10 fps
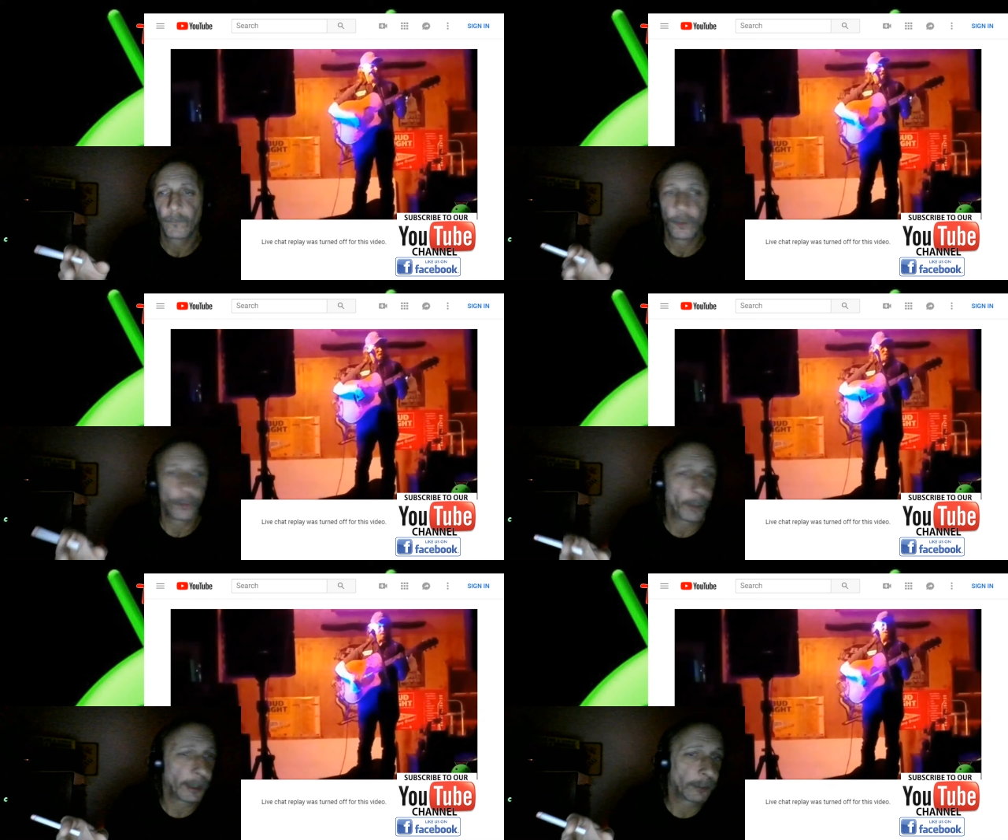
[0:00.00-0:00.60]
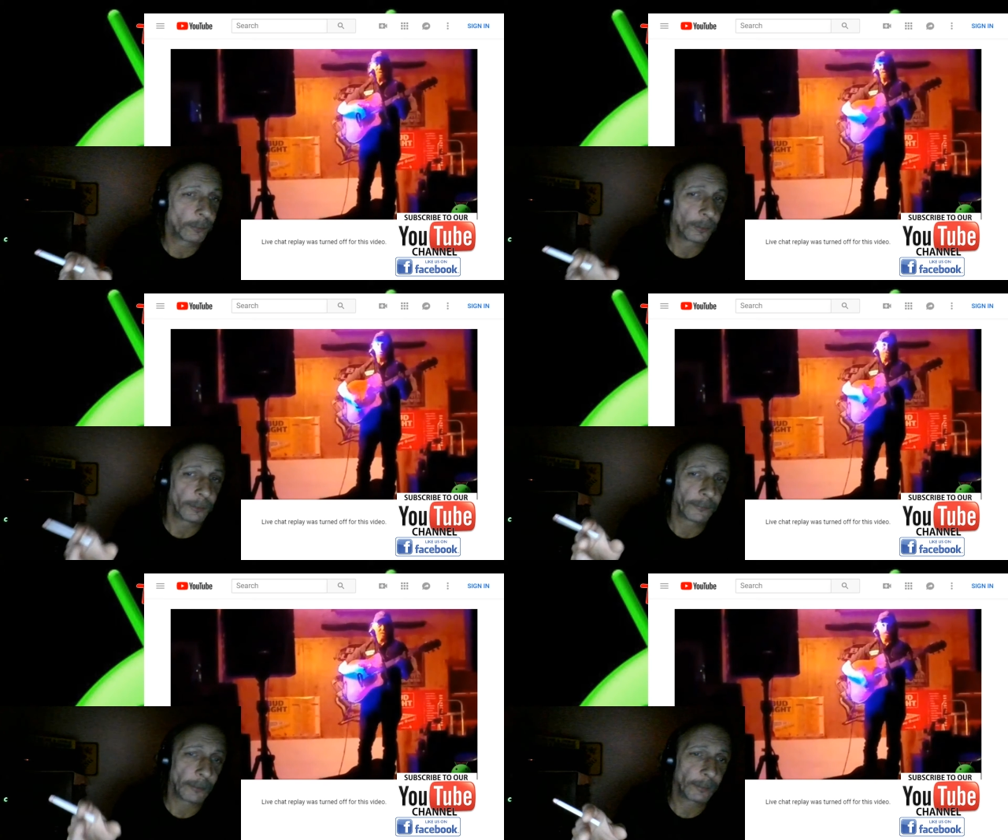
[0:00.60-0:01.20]
Going into a
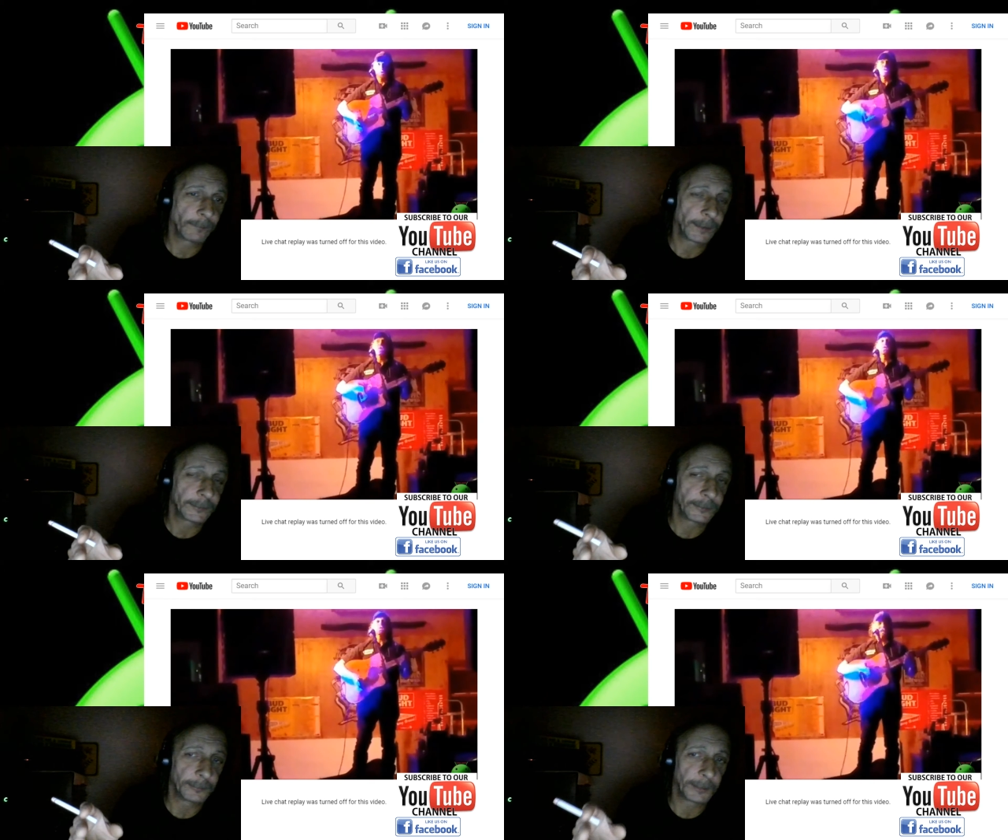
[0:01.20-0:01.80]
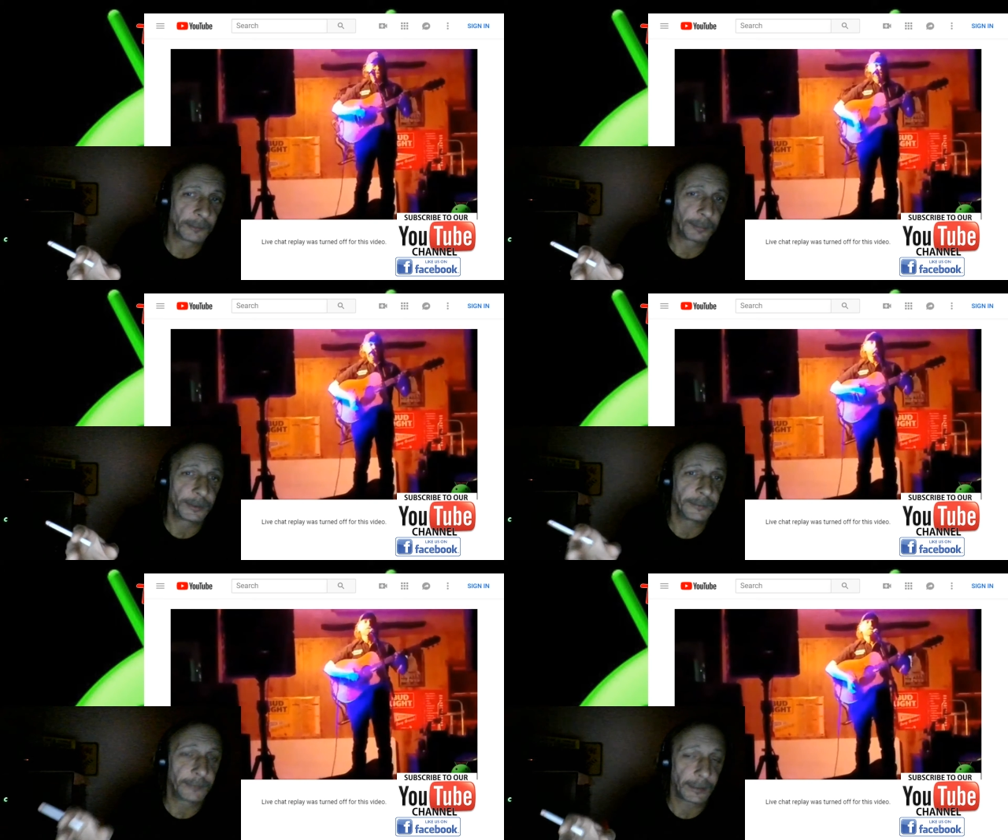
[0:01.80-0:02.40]
Sound Devices Mix Pre
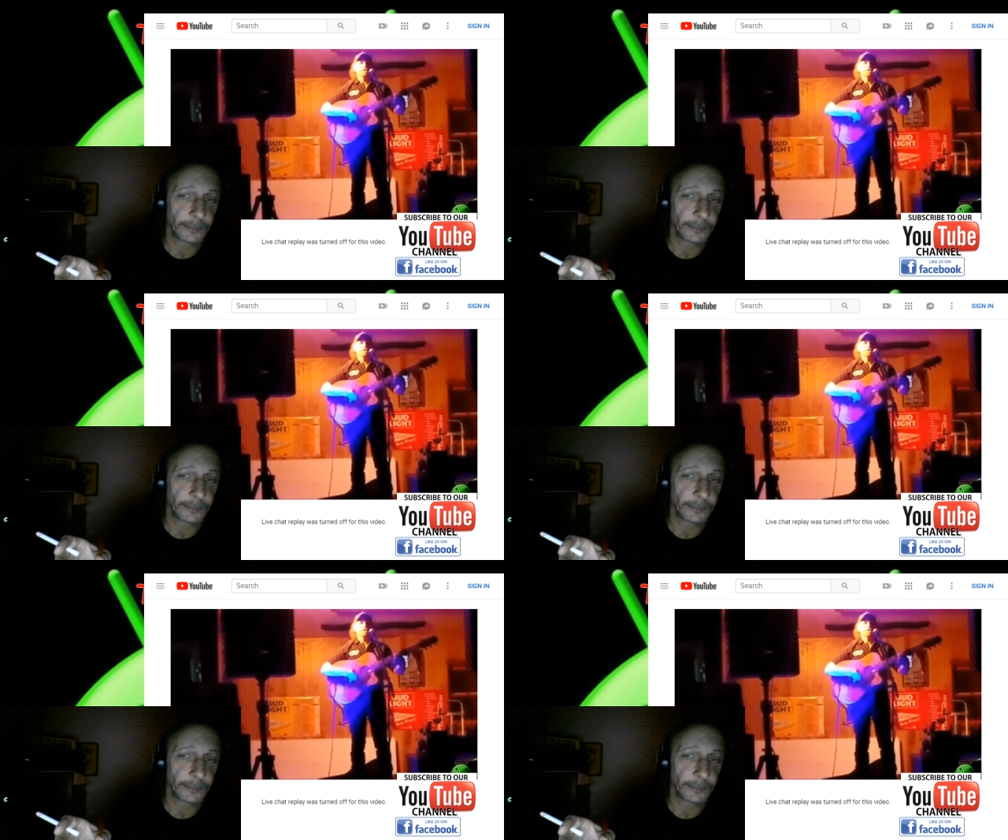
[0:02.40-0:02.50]
6.